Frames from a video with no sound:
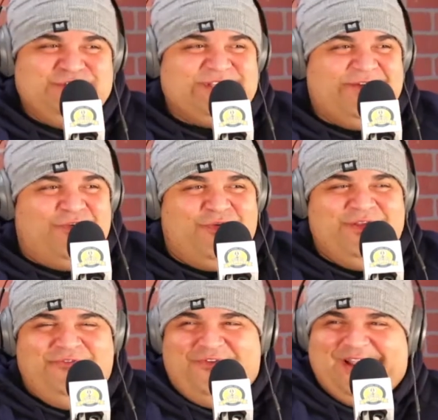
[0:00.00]
that I've already
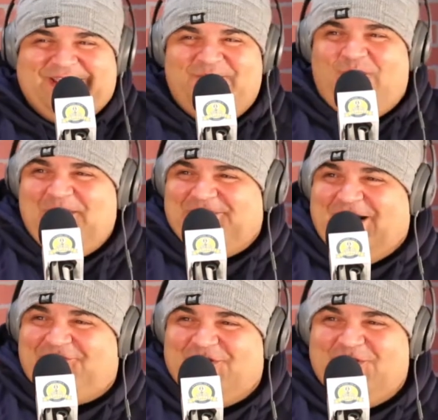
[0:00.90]
fucking wiped out
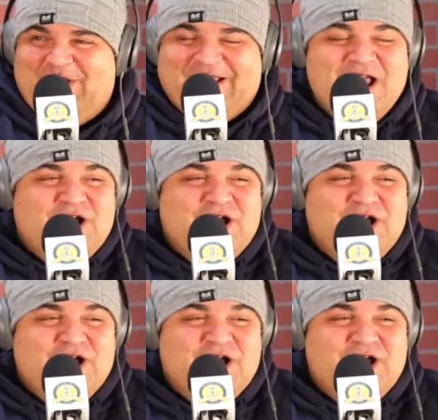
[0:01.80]
for the week.